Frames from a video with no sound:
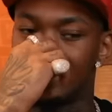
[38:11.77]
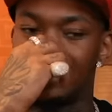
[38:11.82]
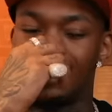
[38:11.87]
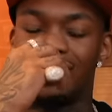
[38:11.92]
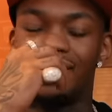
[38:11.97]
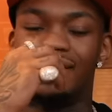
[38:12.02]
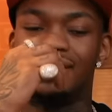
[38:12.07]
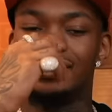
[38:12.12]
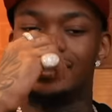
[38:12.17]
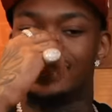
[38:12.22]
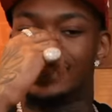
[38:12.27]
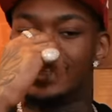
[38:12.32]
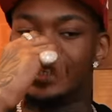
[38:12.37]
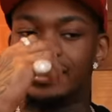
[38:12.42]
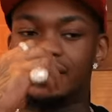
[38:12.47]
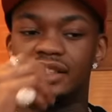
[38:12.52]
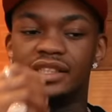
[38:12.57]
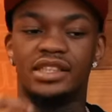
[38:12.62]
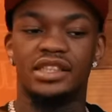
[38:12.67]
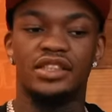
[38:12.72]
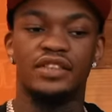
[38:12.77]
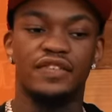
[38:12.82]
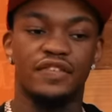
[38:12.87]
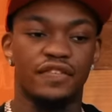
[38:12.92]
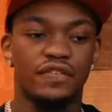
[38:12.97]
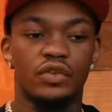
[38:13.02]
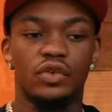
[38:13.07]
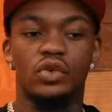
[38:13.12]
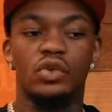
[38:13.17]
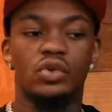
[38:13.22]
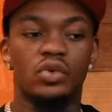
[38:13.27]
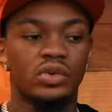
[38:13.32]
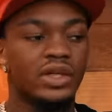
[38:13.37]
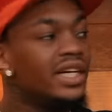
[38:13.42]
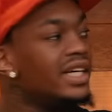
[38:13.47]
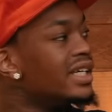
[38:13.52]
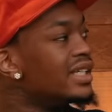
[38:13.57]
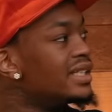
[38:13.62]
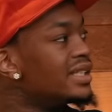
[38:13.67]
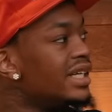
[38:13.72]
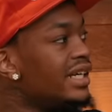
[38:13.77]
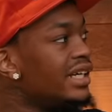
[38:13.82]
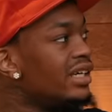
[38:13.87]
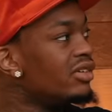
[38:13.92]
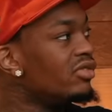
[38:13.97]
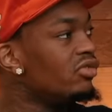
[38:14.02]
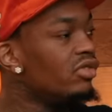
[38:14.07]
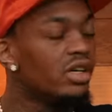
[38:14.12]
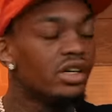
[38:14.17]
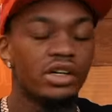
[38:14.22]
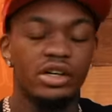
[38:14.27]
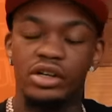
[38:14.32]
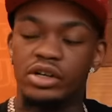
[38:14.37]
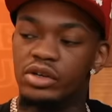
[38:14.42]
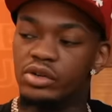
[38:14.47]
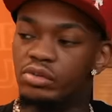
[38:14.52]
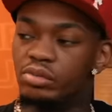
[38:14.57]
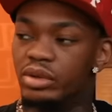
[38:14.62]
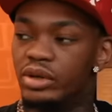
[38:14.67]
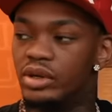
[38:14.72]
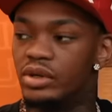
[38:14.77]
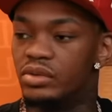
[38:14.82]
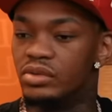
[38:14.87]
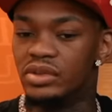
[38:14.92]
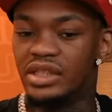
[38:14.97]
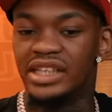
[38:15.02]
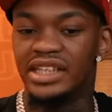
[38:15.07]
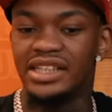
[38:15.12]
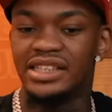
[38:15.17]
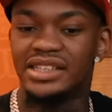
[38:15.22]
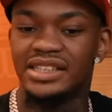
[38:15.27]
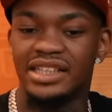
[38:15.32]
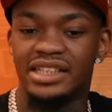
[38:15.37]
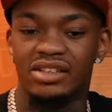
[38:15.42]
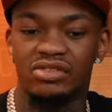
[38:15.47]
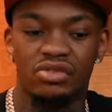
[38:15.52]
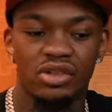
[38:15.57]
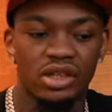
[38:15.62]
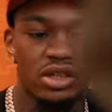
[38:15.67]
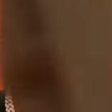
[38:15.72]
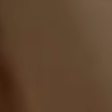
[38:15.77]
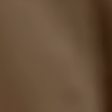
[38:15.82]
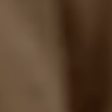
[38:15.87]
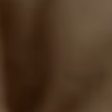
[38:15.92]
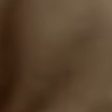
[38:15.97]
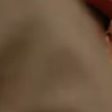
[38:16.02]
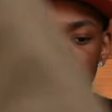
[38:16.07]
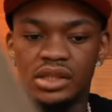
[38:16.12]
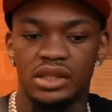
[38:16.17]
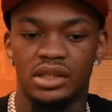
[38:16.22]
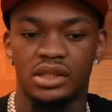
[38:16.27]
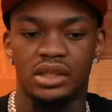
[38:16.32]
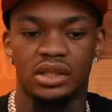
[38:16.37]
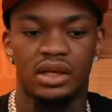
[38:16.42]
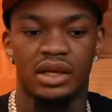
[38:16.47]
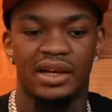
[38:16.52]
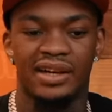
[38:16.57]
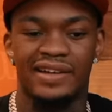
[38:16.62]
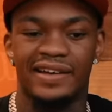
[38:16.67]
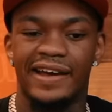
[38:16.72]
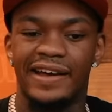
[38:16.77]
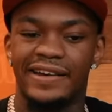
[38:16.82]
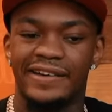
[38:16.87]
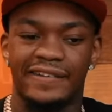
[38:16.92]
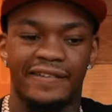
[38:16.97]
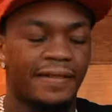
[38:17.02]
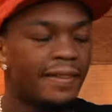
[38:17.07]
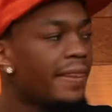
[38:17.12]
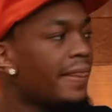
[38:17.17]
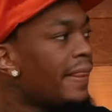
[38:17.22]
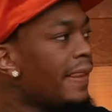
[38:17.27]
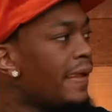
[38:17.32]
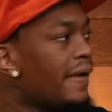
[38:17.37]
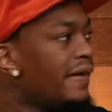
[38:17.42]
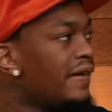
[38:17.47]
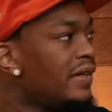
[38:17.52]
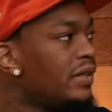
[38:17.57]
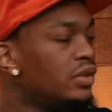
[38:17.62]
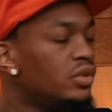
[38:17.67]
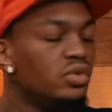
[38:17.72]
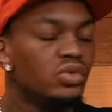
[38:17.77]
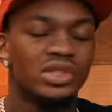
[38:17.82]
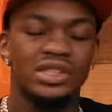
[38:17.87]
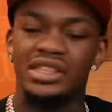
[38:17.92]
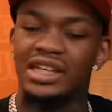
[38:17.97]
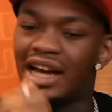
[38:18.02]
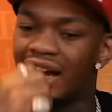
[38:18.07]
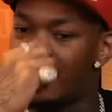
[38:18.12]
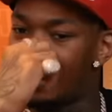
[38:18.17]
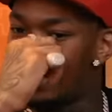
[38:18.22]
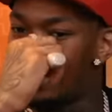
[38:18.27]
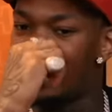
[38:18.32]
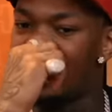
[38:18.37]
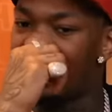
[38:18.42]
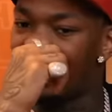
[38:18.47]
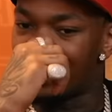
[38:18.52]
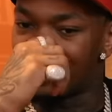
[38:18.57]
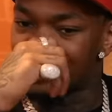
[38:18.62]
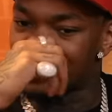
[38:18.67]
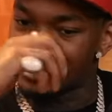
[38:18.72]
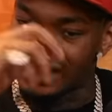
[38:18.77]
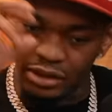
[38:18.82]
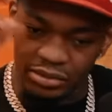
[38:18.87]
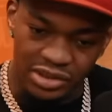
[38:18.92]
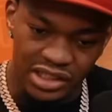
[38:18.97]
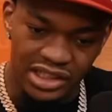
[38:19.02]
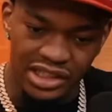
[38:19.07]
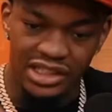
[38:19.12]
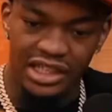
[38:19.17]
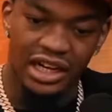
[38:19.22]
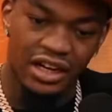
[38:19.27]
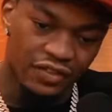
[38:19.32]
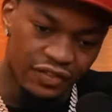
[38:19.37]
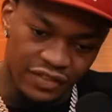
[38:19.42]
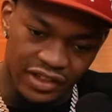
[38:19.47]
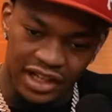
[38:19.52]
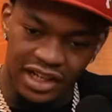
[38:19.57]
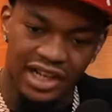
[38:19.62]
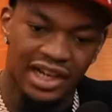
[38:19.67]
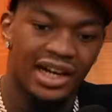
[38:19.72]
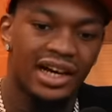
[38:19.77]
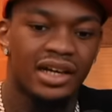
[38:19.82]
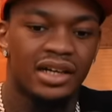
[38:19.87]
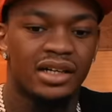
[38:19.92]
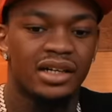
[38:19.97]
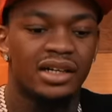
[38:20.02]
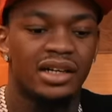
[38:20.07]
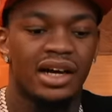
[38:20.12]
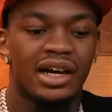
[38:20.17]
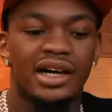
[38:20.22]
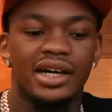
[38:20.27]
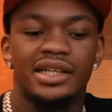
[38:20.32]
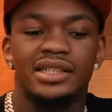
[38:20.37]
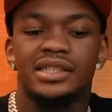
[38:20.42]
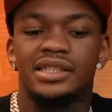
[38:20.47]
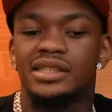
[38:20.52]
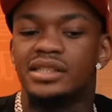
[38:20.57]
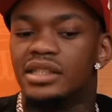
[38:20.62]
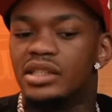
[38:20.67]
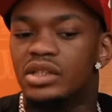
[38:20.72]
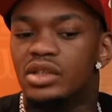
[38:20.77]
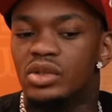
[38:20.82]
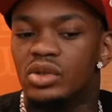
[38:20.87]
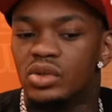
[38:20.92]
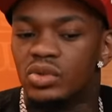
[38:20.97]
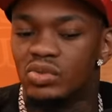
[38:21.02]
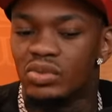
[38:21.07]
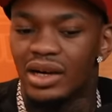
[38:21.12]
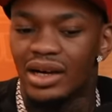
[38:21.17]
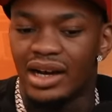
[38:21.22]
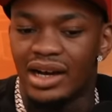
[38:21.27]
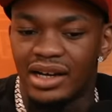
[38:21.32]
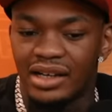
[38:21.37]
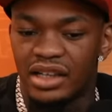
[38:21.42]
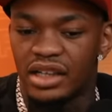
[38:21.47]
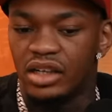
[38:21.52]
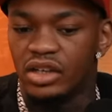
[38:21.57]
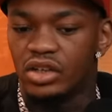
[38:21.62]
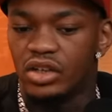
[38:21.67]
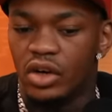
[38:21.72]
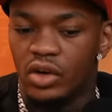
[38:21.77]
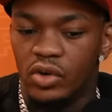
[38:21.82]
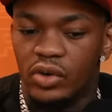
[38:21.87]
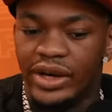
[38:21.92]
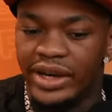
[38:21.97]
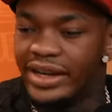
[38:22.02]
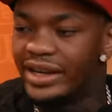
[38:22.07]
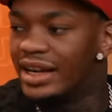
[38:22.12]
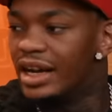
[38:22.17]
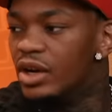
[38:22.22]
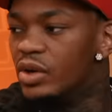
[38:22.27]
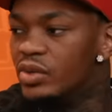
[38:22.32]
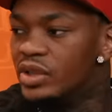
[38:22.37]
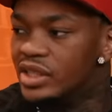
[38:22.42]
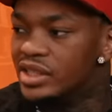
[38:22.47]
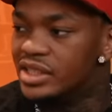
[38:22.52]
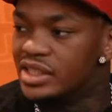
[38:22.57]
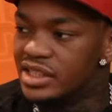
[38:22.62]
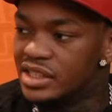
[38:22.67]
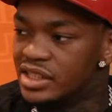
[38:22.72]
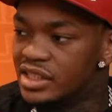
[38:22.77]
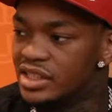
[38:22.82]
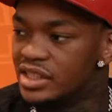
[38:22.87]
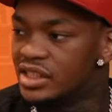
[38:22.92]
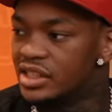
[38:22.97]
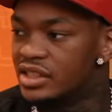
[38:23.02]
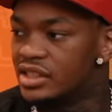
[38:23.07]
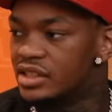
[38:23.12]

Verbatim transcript: was the? Cause niggas is fool. Niggas ain't real, bro. Niggas ain't real niggas. Like, you see how I say I'm GD Count Five. I still a go hang out with a GD